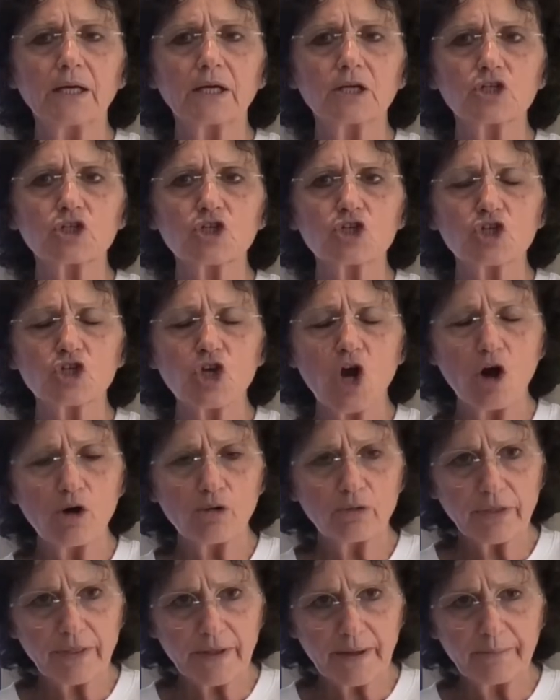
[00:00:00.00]

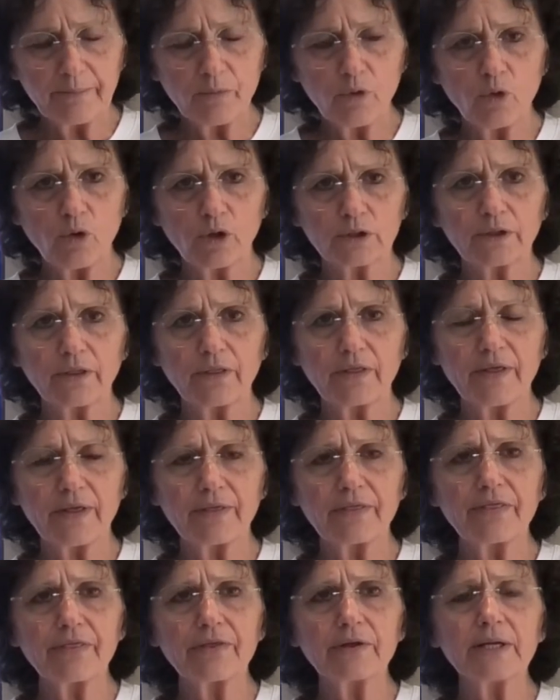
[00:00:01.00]
show them what the
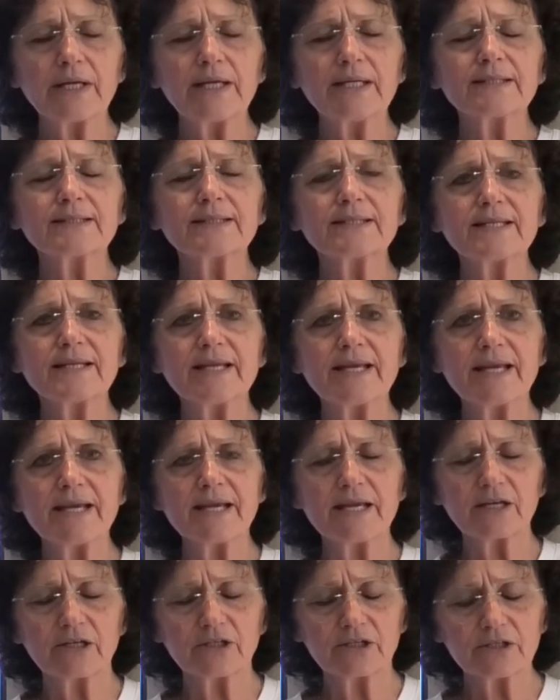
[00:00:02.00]
3
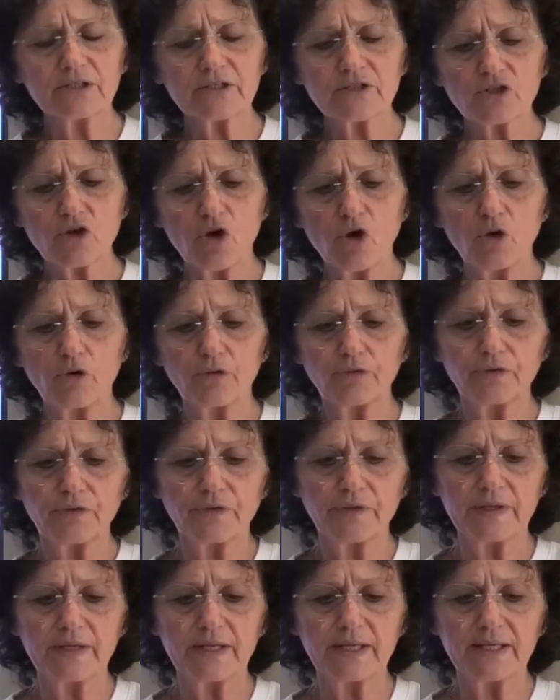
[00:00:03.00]
tiers of
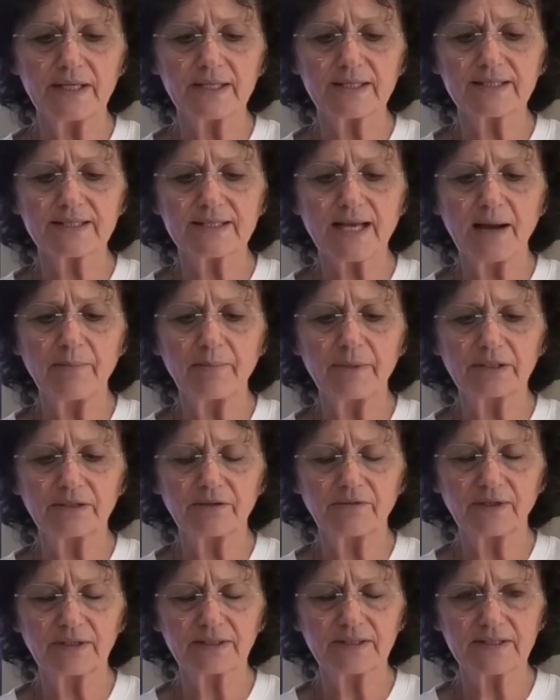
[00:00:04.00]
the
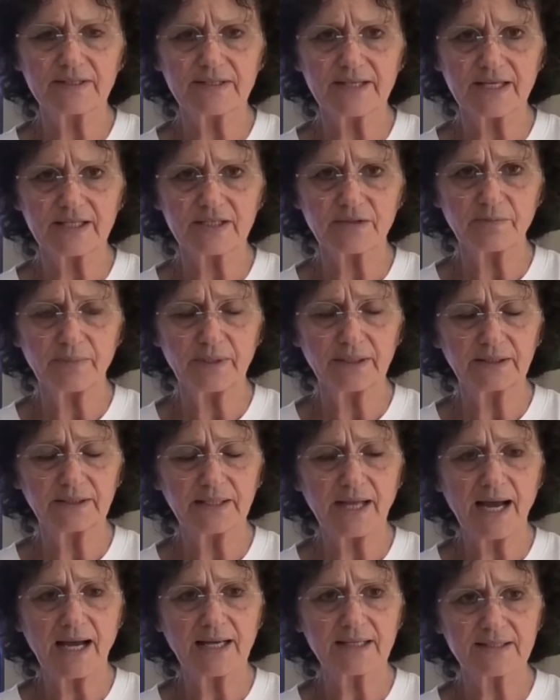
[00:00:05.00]
summative assessment
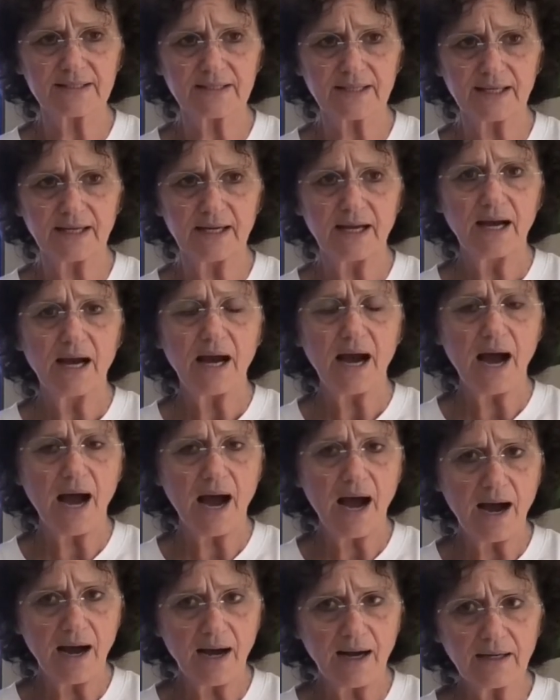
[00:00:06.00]
task
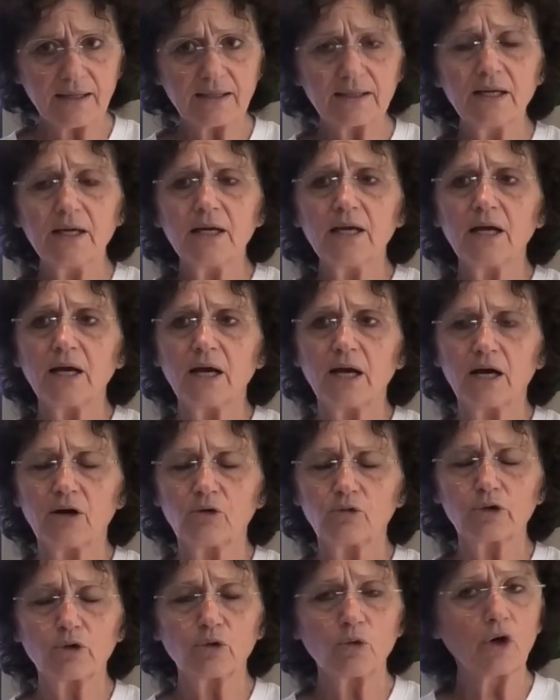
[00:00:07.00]
are.
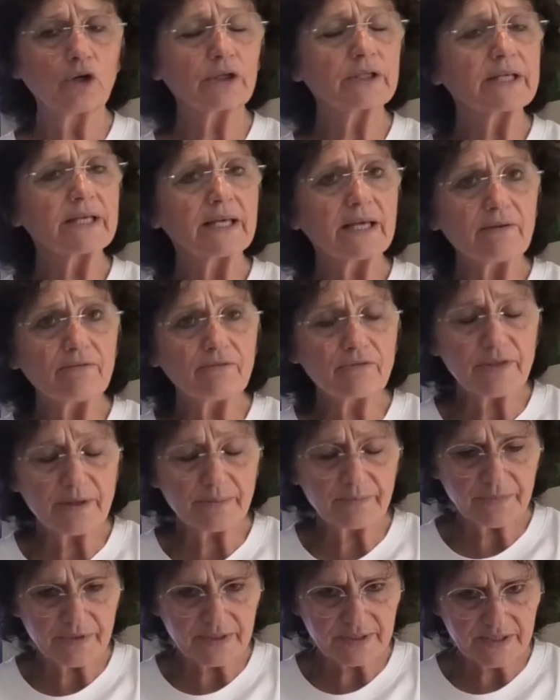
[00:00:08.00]
We won't give
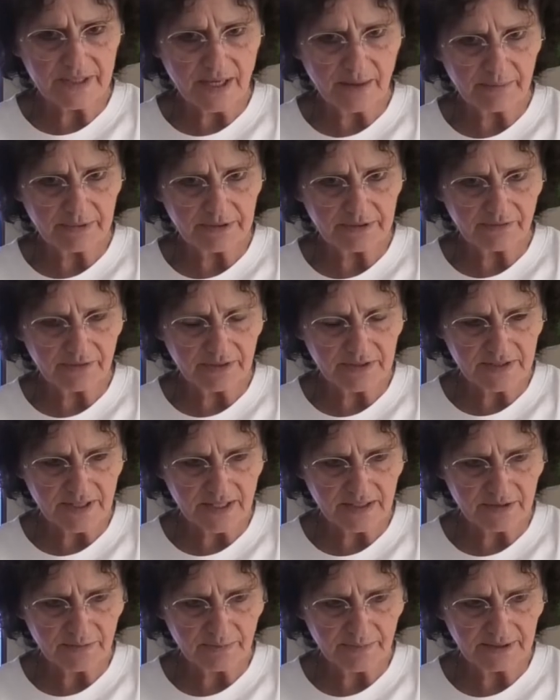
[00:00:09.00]
them the summative
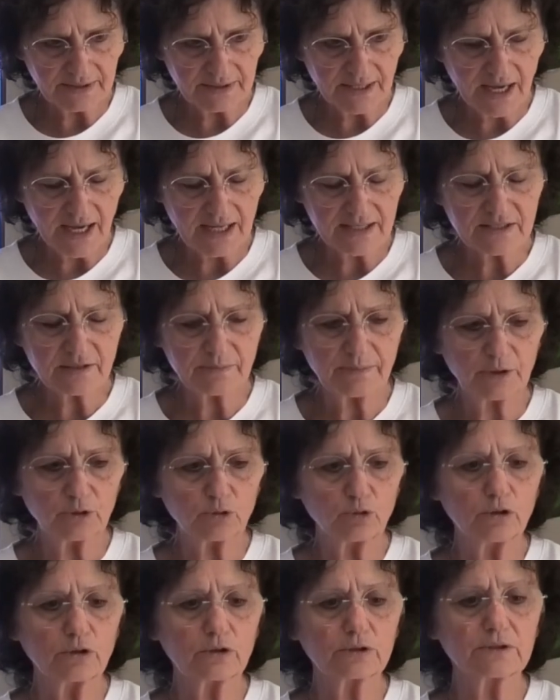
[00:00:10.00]
assessment task,
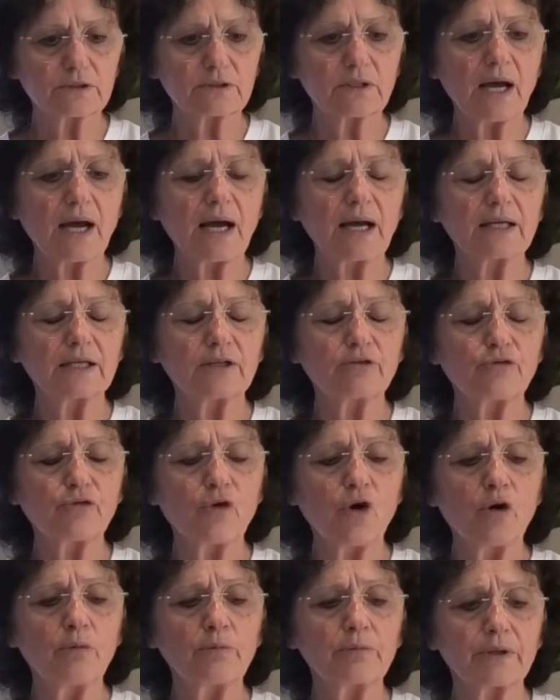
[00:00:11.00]
but we'll
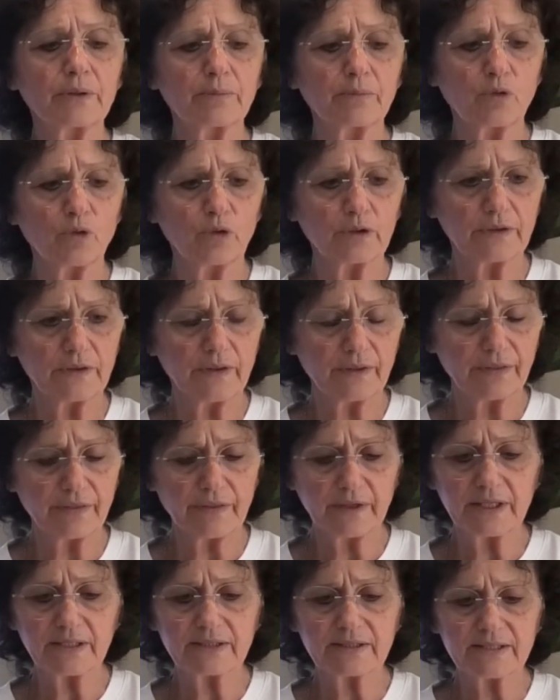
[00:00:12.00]
inform them what the
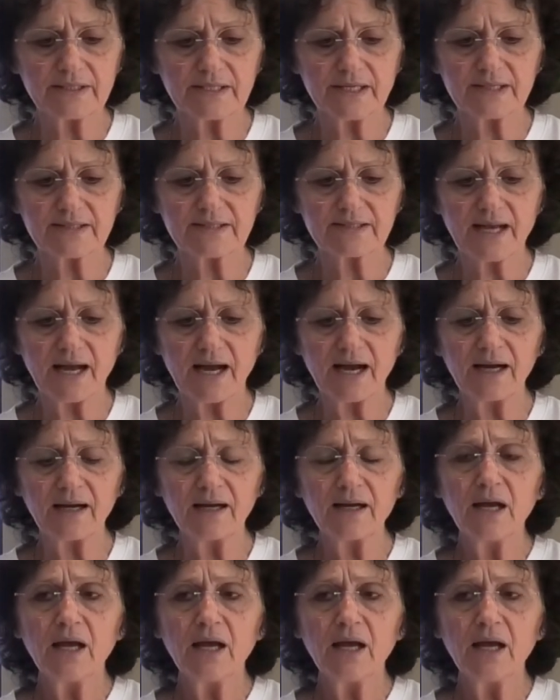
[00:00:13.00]
3 tiers are.